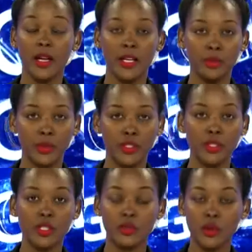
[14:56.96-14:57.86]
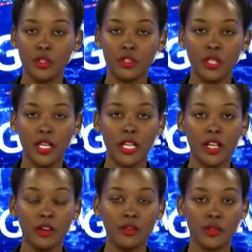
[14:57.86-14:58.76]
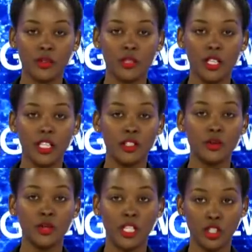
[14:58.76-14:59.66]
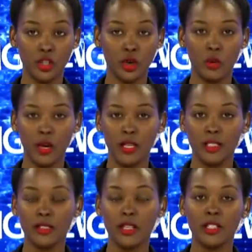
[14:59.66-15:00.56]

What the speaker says: He produced poetry and novels. He took a job at the